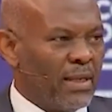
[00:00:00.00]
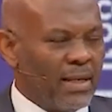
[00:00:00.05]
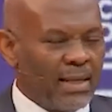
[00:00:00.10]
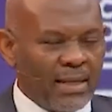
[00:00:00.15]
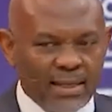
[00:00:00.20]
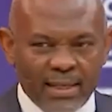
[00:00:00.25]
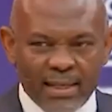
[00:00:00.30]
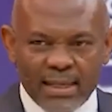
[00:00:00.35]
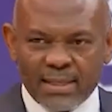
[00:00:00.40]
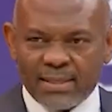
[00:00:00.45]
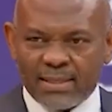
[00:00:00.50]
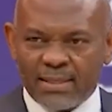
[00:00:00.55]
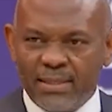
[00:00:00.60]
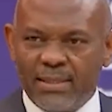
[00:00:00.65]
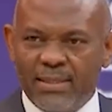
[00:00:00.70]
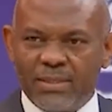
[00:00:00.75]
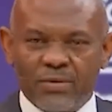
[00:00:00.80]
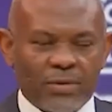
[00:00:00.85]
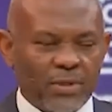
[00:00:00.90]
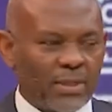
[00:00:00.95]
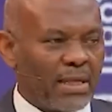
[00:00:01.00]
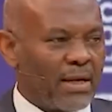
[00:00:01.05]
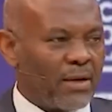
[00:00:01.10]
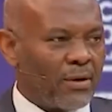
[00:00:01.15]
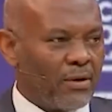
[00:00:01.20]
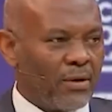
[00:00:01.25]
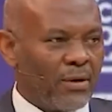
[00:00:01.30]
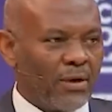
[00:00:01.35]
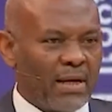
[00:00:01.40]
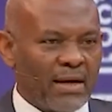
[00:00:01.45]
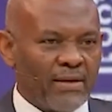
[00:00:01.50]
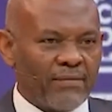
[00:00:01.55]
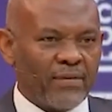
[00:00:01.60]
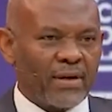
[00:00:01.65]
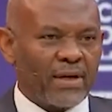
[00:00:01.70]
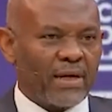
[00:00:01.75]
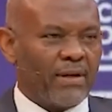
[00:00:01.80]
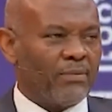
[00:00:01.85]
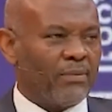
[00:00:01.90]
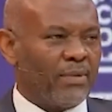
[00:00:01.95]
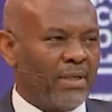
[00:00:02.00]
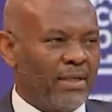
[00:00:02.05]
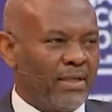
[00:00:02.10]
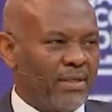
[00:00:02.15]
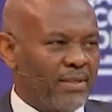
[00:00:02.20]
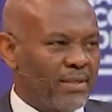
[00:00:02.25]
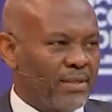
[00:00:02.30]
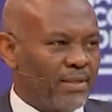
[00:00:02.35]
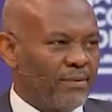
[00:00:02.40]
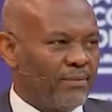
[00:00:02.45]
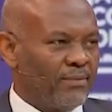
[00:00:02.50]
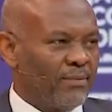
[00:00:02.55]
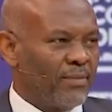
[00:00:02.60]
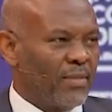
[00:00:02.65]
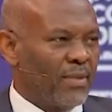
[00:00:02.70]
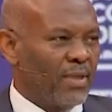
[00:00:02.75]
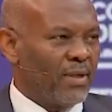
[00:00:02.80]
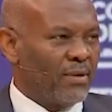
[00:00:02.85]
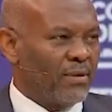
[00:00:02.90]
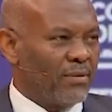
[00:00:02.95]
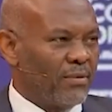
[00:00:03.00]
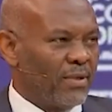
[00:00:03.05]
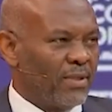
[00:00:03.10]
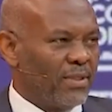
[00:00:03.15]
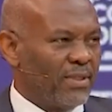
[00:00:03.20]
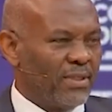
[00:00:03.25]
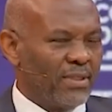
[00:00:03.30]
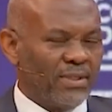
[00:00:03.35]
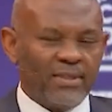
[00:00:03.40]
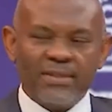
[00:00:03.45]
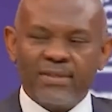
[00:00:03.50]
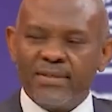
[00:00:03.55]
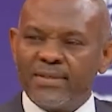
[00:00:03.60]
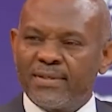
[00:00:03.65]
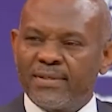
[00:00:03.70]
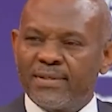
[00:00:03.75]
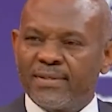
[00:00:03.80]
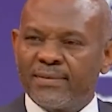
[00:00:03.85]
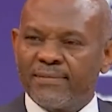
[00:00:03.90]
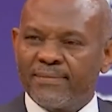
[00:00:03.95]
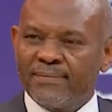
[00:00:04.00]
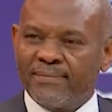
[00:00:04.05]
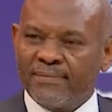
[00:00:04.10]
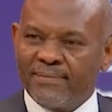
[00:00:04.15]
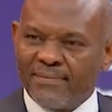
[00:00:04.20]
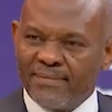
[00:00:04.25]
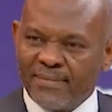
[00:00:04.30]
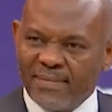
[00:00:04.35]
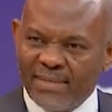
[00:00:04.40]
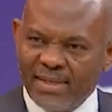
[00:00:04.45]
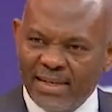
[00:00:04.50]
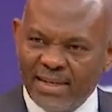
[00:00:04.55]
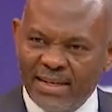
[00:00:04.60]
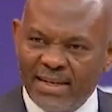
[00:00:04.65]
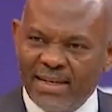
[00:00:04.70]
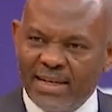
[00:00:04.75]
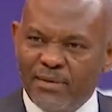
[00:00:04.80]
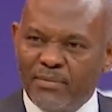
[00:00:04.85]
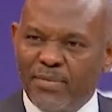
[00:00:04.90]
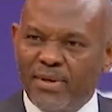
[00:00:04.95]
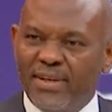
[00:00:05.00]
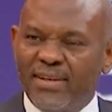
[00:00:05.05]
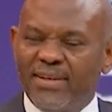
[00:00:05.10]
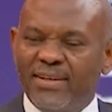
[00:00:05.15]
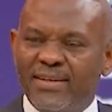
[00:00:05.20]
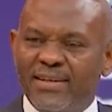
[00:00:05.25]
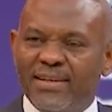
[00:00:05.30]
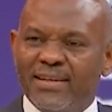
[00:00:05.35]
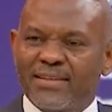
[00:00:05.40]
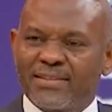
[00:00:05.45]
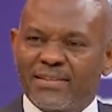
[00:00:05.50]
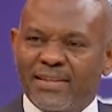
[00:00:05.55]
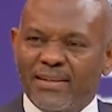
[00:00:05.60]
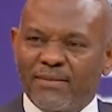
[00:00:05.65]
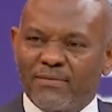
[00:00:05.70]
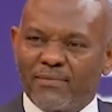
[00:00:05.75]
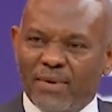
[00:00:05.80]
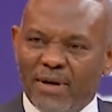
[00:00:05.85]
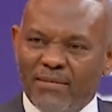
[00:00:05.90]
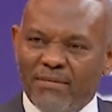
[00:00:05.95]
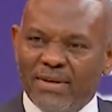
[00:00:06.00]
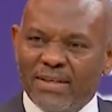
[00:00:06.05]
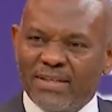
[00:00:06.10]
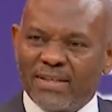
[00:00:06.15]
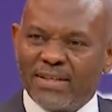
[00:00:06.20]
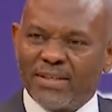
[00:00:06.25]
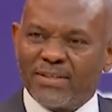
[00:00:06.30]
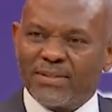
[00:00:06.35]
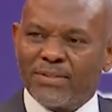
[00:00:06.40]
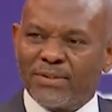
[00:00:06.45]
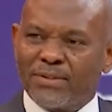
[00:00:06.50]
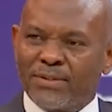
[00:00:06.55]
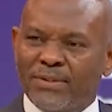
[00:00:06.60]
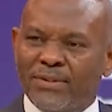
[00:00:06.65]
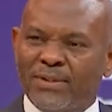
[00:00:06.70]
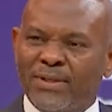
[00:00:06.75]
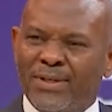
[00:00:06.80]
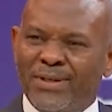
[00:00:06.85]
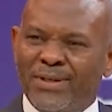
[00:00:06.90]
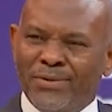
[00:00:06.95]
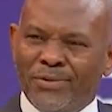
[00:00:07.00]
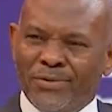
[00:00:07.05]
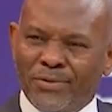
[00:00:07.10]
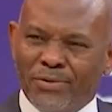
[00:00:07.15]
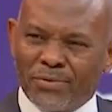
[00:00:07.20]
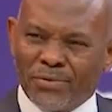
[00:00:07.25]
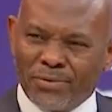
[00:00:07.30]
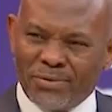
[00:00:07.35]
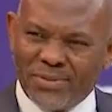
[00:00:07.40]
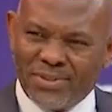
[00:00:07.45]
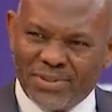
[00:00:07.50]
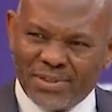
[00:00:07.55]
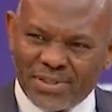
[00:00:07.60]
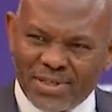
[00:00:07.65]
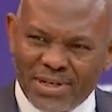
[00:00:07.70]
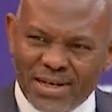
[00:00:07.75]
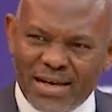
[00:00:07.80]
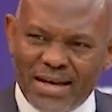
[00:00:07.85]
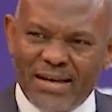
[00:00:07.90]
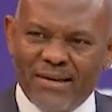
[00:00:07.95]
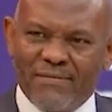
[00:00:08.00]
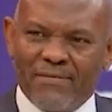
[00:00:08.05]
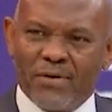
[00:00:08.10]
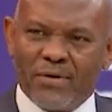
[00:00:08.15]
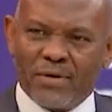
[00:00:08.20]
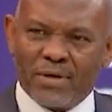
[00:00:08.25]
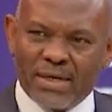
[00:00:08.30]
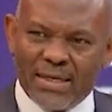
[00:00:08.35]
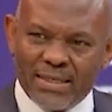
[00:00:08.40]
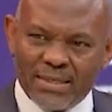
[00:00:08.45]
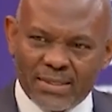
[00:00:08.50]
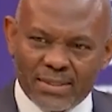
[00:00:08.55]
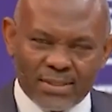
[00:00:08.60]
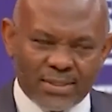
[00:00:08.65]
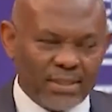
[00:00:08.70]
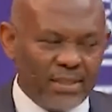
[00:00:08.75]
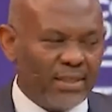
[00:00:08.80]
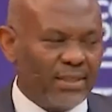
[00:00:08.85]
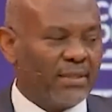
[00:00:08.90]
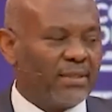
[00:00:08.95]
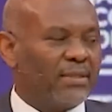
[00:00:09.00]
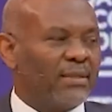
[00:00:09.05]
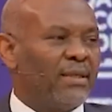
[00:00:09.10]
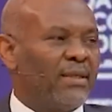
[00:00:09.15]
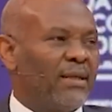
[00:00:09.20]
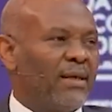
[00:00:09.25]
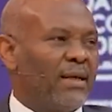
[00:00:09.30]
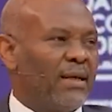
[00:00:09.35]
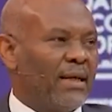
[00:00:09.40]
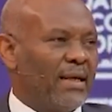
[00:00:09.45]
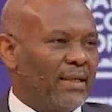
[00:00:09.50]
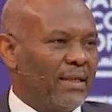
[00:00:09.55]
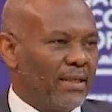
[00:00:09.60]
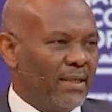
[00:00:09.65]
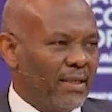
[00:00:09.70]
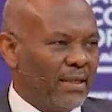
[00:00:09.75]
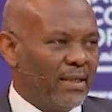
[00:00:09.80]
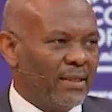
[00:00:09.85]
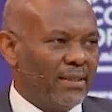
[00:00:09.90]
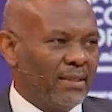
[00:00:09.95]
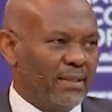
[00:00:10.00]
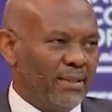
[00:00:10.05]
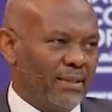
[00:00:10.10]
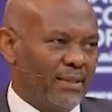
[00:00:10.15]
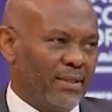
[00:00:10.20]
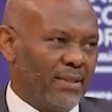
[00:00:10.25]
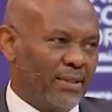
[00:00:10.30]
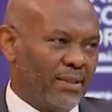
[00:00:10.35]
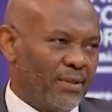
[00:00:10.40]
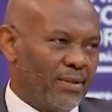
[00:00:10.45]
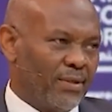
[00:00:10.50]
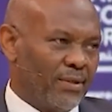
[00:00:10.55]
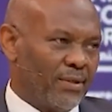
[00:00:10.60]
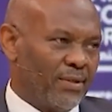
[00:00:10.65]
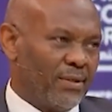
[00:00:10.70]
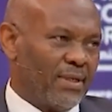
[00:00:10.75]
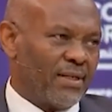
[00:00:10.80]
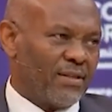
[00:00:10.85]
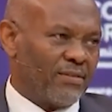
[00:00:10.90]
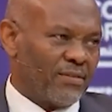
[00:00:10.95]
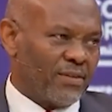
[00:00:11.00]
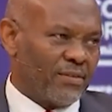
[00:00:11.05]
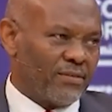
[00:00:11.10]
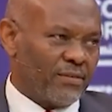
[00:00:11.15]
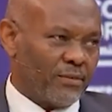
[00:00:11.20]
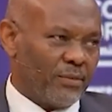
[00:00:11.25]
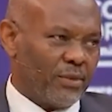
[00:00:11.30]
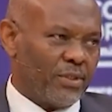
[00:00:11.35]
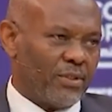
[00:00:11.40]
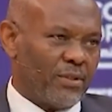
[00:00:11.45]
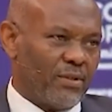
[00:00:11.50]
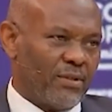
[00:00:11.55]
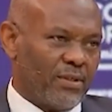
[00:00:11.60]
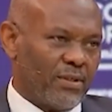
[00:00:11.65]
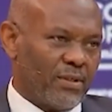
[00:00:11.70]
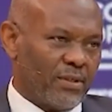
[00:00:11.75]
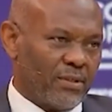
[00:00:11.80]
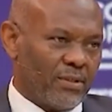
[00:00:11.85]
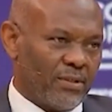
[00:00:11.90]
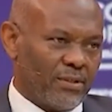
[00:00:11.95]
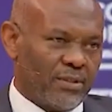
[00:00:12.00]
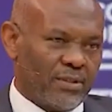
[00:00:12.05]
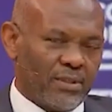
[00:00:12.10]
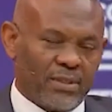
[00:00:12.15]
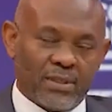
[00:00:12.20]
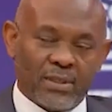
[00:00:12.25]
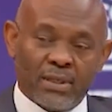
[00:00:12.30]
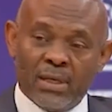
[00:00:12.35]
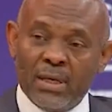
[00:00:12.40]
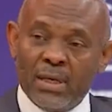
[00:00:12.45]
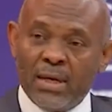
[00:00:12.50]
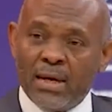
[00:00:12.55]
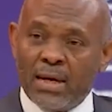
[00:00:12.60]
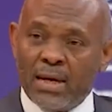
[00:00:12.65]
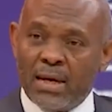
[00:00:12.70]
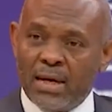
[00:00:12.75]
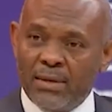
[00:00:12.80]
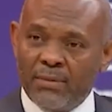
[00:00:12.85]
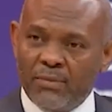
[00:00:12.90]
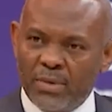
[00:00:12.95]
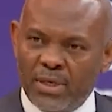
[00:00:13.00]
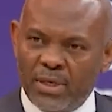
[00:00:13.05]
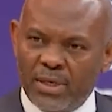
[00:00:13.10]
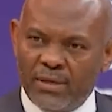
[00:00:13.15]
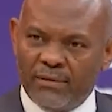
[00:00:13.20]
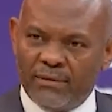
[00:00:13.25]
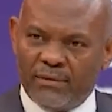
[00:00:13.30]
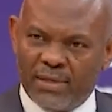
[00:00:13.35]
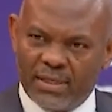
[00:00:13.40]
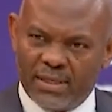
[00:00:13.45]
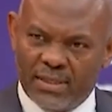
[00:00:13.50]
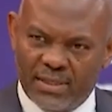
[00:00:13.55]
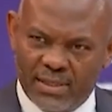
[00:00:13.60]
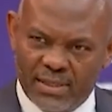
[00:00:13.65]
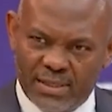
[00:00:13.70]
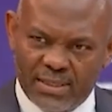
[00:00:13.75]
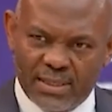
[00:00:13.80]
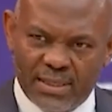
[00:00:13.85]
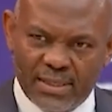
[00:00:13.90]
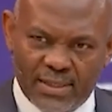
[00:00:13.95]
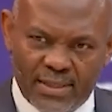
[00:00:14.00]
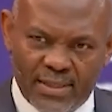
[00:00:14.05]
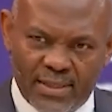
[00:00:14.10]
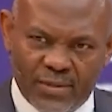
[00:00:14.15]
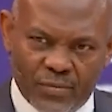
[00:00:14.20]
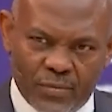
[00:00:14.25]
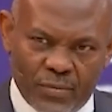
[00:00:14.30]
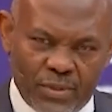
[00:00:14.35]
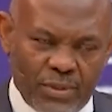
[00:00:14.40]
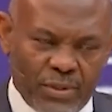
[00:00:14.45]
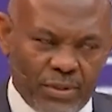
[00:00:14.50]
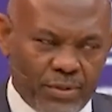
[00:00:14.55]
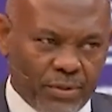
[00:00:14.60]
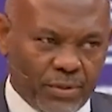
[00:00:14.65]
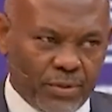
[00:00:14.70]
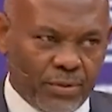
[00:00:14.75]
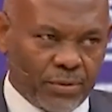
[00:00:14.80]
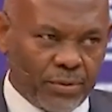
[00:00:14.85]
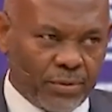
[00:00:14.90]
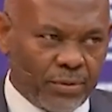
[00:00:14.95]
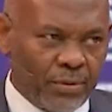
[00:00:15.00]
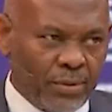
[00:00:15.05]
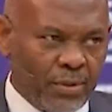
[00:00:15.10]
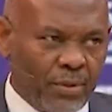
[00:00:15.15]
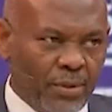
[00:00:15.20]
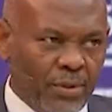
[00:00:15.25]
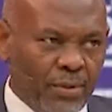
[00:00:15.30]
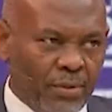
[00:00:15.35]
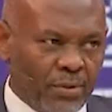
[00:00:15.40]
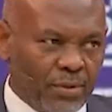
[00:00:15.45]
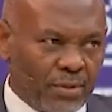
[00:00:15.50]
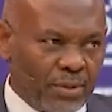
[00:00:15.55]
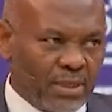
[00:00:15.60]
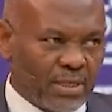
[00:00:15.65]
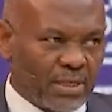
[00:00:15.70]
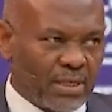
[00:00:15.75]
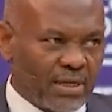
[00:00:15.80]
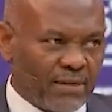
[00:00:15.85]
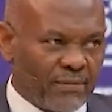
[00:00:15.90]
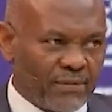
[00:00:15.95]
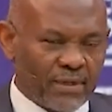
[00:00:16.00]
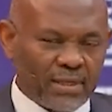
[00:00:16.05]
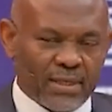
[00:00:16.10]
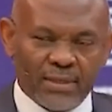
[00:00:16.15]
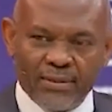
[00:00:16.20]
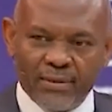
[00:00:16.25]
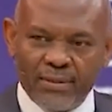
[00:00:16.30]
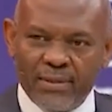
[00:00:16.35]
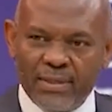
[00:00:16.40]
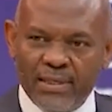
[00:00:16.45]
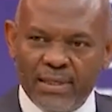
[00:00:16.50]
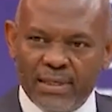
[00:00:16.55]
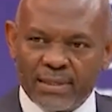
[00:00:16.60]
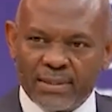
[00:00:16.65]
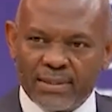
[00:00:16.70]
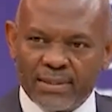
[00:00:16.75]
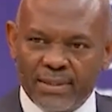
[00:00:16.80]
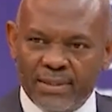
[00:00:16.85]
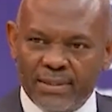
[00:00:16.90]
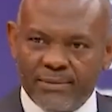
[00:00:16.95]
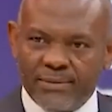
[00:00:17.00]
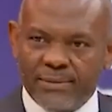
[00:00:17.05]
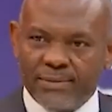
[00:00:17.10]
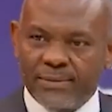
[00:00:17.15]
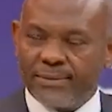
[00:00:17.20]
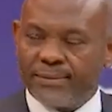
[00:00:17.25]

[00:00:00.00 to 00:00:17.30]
And lastly is what I call Africapitalism, which is enabling the private sector to drive, orchestrate, and lead the growth and transformation of the continent. I believe that these are things we need to do to take Africa to the next steps.